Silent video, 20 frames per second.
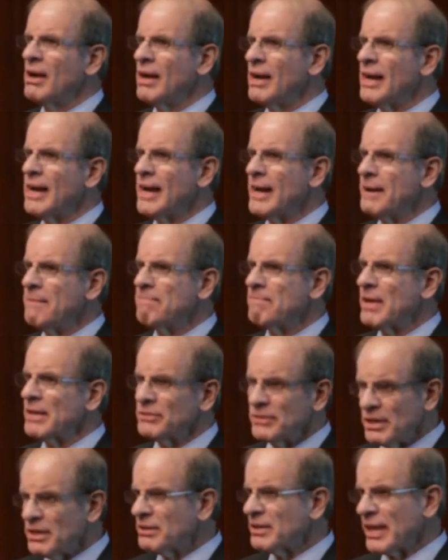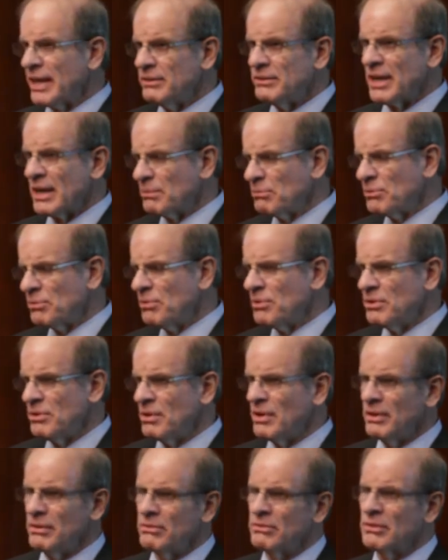I said, okay, take him through the
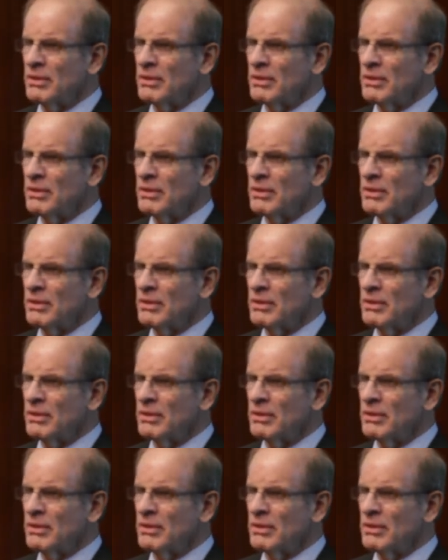unit.